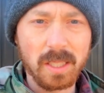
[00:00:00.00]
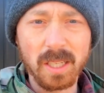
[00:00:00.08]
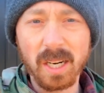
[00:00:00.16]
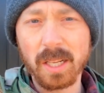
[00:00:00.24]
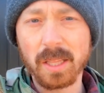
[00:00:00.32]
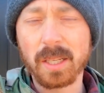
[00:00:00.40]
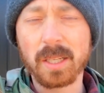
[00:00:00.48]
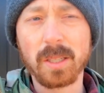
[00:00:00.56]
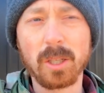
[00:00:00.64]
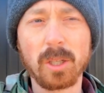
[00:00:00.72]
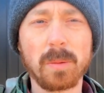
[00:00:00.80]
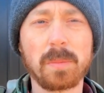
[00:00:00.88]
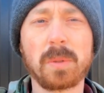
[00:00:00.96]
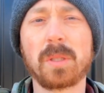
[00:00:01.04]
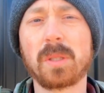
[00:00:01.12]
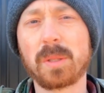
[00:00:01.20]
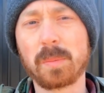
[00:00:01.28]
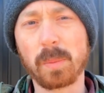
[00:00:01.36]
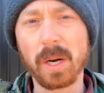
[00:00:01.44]
gutted the coops,
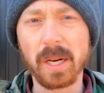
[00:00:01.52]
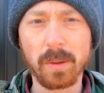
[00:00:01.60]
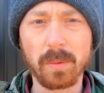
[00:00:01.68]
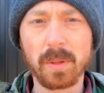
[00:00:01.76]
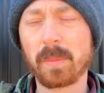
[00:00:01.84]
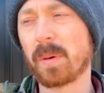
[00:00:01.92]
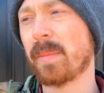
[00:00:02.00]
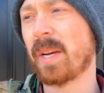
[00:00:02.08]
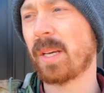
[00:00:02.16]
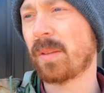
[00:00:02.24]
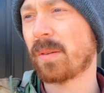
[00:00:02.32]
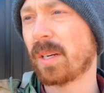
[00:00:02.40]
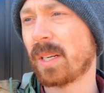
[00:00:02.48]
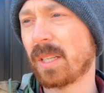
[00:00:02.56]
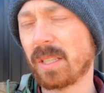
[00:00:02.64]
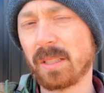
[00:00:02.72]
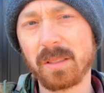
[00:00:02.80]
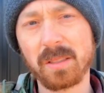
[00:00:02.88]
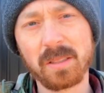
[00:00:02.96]
sprayed it with
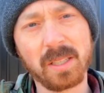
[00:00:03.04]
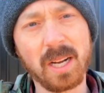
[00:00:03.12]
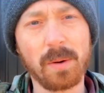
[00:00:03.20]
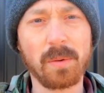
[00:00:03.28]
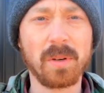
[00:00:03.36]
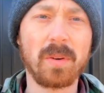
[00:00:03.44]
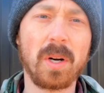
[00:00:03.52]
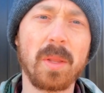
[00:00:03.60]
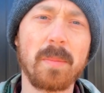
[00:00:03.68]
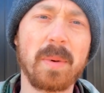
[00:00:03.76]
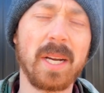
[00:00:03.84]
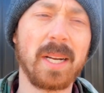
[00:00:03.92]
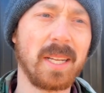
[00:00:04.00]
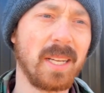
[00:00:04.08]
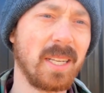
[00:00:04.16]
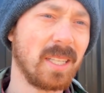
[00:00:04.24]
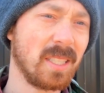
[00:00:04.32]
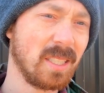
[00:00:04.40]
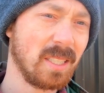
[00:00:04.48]
permethrin, got rid of all the
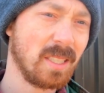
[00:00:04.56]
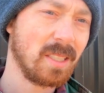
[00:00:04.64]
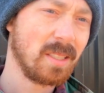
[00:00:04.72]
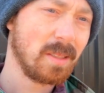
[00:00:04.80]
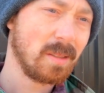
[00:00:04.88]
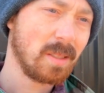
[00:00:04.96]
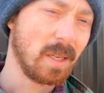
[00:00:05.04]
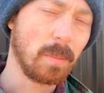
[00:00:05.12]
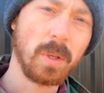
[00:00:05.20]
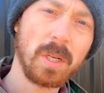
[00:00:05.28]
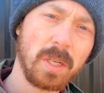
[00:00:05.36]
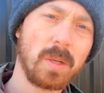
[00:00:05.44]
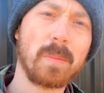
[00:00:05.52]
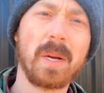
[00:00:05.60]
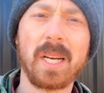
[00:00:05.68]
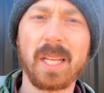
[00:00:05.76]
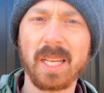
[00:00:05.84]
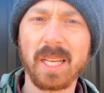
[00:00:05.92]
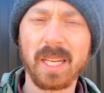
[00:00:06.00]
bedding, put new
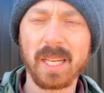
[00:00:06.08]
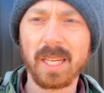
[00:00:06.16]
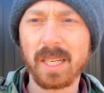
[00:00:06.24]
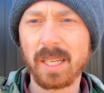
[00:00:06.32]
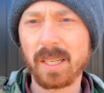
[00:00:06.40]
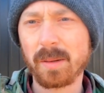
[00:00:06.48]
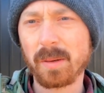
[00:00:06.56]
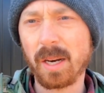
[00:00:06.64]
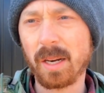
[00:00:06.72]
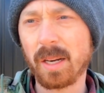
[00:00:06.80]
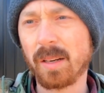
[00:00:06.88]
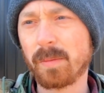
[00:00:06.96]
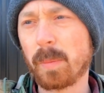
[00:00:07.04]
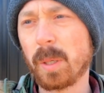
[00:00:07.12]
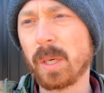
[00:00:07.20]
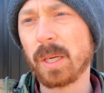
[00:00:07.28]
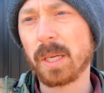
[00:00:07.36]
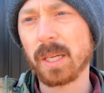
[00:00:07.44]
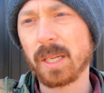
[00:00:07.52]
bedding in. I
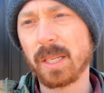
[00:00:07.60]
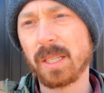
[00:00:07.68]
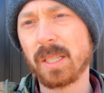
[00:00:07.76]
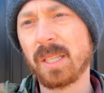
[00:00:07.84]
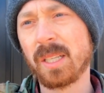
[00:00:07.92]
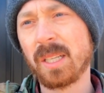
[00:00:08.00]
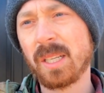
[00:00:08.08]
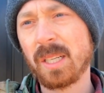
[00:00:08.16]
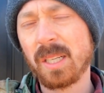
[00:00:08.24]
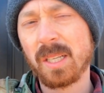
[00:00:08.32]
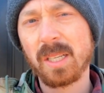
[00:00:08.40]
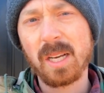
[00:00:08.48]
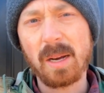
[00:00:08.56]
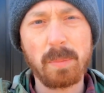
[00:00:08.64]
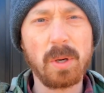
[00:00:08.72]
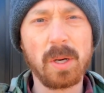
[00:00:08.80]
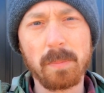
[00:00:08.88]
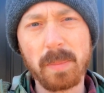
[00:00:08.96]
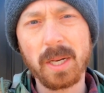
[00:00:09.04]
put a
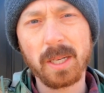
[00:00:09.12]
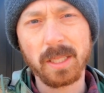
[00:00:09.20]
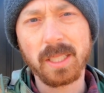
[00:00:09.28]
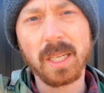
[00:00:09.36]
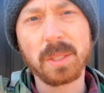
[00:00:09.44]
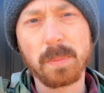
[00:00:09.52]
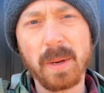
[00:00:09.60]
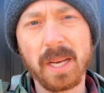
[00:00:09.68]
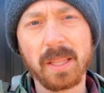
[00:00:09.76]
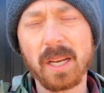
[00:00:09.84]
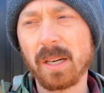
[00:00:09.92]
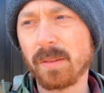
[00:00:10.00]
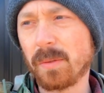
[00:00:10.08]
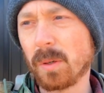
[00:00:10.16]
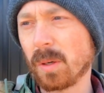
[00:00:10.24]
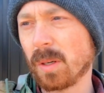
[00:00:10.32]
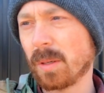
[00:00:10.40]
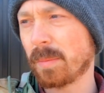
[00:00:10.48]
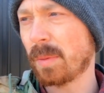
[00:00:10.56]
dust bath out
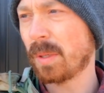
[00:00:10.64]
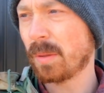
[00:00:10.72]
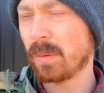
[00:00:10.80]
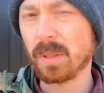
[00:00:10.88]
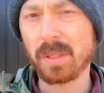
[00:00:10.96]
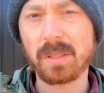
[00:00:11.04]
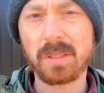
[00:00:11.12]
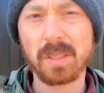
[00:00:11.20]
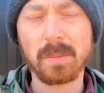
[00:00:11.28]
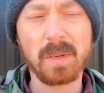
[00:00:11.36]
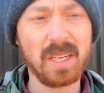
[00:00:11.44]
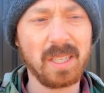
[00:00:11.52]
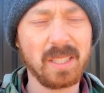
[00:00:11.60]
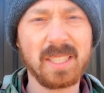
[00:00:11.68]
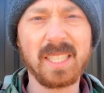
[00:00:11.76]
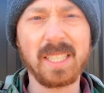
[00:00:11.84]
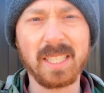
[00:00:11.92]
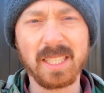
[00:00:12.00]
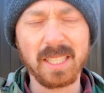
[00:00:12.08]
for them with some
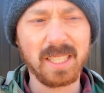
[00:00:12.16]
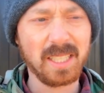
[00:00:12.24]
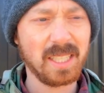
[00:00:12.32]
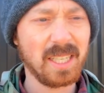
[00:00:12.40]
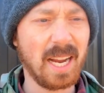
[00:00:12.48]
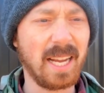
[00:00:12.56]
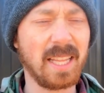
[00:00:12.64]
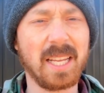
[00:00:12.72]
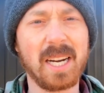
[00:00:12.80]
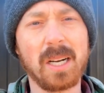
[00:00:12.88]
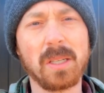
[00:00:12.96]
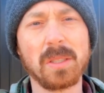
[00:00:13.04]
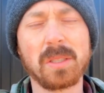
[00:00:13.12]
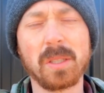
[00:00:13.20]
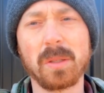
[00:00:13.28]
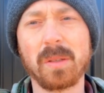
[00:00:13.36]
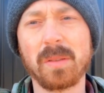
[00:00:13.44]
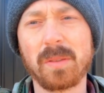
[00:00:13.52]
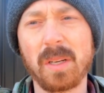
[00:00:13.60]
DE, and then I
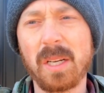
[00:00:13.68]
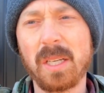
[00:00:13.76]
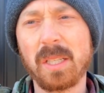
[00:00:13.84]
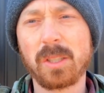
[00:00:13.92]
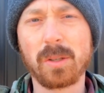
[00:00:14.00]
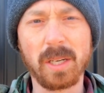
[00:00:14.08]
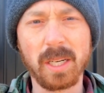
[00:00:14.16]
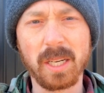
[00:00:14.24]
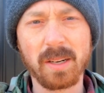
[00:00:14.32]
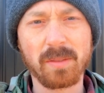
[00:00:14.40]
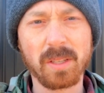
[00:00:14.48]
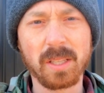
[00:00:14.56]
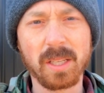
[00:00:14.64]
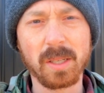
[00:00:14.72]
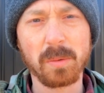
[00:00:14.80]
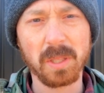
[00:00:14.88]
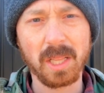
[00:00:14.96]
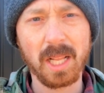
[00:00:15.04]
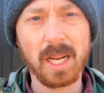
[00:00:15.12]
also have treated
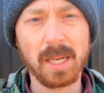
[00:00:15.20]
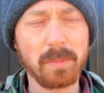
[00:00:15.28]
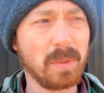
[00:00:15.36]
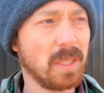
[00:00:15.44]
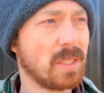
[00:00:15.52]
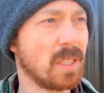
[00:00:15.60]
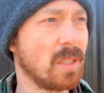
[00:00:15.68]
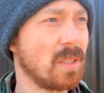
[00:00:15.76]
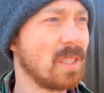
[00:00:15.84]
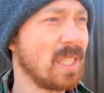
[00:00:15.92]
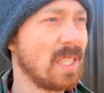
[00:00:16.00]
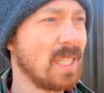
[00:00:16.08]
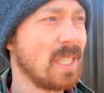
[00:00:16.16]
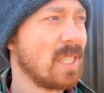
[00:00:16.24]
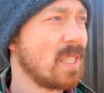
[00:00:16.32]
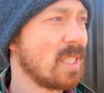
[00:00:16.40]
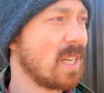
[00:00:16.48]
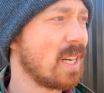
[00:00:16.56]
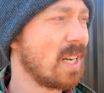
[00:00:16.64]
everything with lime. So
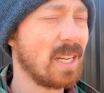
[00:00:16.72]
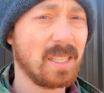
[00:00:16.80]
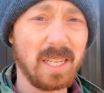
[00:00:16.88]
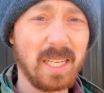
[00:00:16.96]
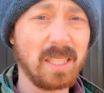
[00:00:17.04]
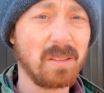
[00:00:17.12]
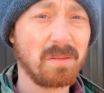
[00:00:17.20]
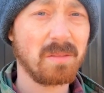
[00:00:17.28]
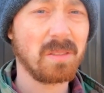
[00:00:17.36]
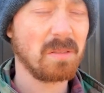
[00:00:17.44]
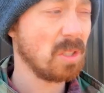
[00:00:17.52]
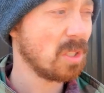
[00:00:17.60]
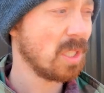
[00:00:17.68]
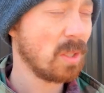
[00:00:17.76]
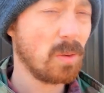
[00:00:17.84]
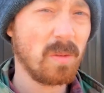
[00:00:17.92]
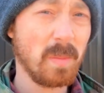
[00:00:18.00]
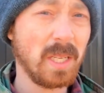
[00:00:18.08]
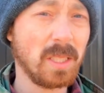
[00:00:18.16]
it looks
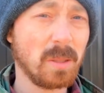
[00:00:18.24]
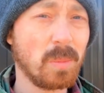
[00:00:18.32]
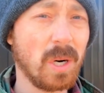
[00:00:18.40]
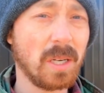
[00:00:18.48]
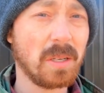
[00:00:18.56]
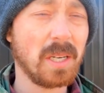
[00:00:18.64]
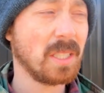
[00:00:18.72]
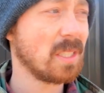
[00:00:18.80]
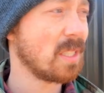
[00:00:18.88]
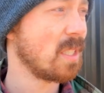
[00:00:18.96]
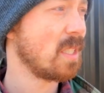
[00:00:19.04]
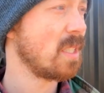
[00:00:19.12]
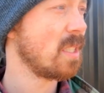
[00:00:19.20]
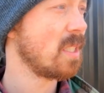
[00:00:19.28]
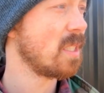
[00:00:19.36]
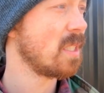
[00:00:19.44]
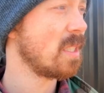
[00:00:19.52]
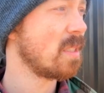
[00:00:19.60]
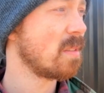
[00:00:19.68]
like we've made some progress.
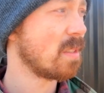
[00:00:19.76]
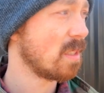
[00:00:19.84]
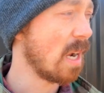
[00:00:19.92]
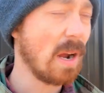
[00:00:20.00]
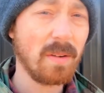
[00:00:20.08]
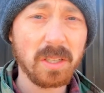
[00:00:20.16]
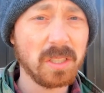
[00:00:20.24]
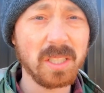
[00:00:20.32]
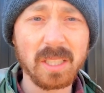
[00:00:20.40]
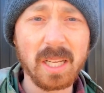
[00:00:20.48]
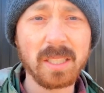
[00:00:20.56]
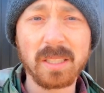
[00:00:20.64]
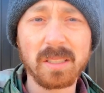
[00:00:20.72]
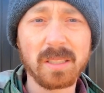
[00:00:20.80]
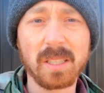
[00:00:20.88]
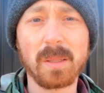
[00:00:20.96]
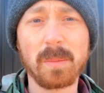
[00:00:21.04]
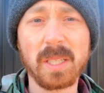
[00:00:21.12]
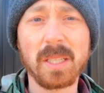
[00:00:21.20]
Obviously that's
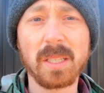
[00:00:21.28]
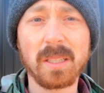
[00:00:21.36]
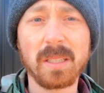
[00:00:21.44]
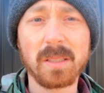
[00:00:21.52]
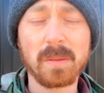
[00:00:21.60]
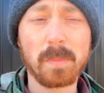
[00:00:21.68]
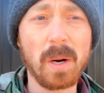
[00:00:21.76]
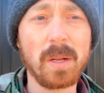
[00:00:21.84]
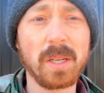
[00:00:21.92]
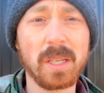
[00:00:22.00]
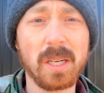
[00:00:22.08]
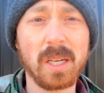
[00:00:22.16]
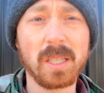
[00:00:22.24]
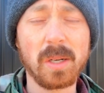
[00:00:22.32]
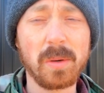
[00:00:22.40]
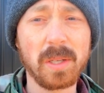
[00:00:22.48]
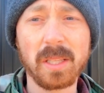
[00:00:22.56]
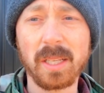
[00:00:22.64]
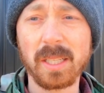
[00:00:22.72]
going to be probably an
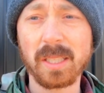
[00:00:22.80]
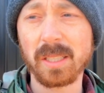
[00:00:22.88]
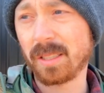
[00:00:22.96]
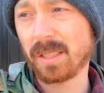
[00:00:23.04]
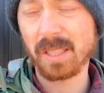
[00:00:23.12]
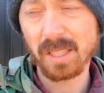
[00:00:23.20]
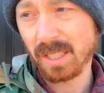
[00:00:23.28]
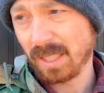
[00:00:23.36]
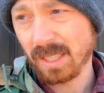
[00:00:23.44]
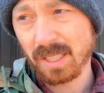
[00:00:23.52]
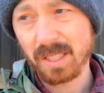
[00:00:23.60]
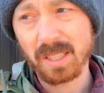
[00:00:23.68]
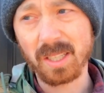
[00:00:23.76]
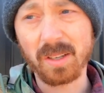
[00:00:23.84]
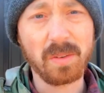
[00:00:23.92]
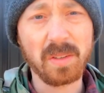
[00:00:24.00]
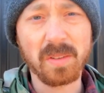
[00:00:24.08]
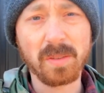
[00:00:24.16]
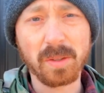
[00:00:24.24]
ongoing thing, because
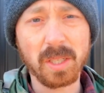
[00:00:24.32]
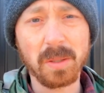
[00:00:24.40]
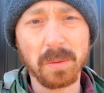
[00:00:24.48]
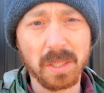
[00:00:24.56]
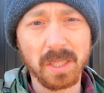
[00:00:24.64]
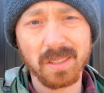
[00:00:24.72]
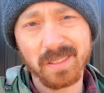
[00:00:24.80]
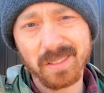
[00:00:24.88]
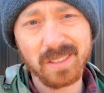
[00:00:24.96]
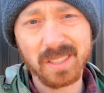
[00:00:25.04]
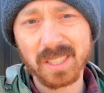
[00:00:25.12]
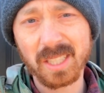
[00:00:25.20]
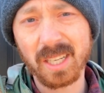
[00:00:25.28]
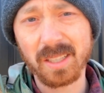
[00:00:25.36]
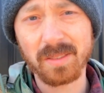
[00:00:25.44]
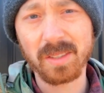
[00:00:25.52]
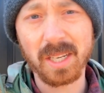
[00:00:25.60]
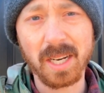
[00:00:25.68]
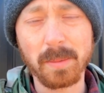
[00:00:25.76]
if you've ever dealt with it, it's kind
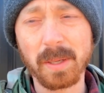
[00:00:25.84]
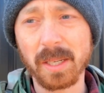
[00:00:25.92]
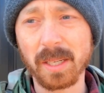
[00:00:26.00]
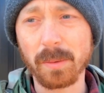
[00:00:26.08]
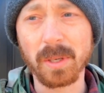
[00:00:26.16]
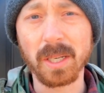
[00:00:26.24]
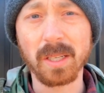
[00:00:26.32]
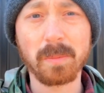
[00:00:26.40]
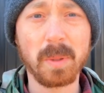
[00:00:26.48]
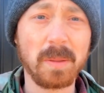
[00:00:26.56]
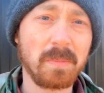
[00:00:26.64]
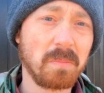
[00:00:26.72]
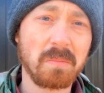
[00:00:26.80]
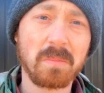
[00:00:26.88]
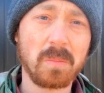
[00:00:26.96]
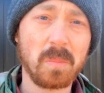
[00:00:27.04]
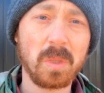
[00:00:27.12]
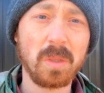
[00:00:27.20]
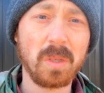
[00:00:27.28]
of a nightmare to get rid of, but
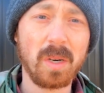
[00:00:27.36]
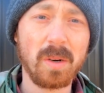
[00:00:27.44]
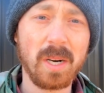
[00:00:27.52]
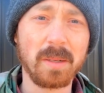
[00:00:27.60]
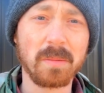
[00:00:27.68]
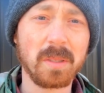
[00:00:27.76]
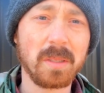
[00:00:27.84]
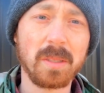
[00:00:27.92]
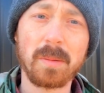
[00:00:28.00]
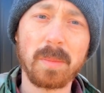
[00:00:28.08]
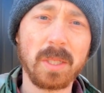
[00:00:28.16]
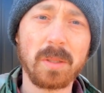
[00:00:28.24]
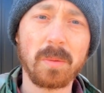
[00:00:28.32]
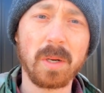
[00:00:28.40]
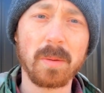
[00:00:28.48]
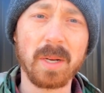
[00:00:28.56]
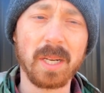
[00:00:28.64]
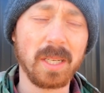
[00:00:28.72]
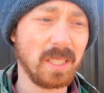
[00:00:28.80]
we're doing all right, and I'm not too
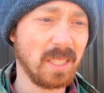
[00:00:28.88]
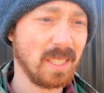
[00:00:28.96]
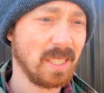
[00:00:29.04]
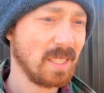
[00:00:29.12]
worried about it.